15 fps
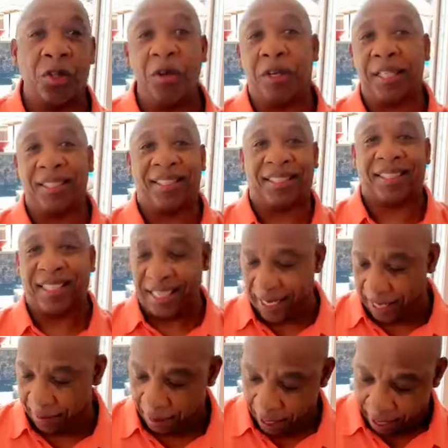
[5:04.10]
you can
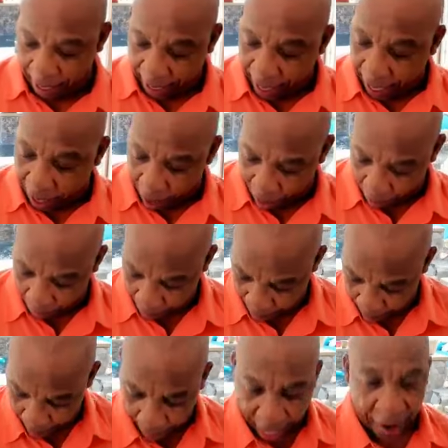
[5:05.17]
see how
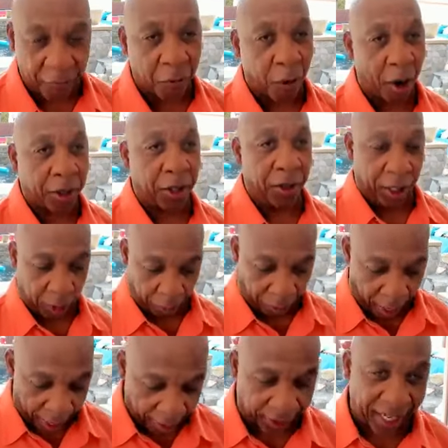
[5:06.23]
I've worked on this
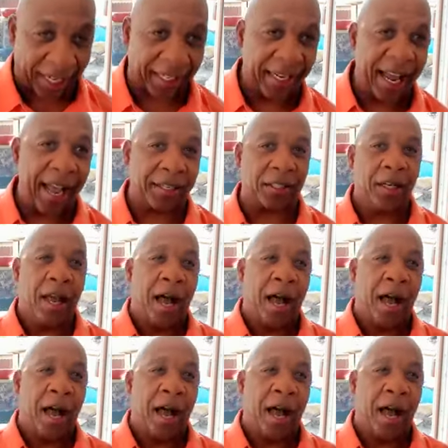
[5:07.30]
project. Next,